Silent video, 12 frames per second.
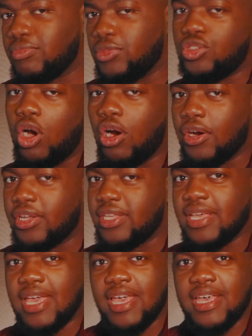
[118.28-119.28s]
dark
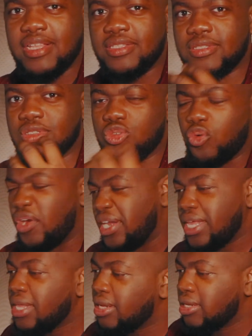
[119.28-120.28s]
and
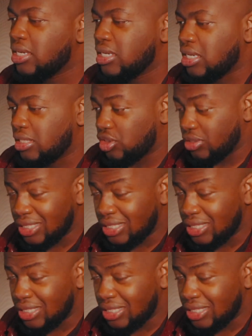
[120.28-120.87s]
gritty. So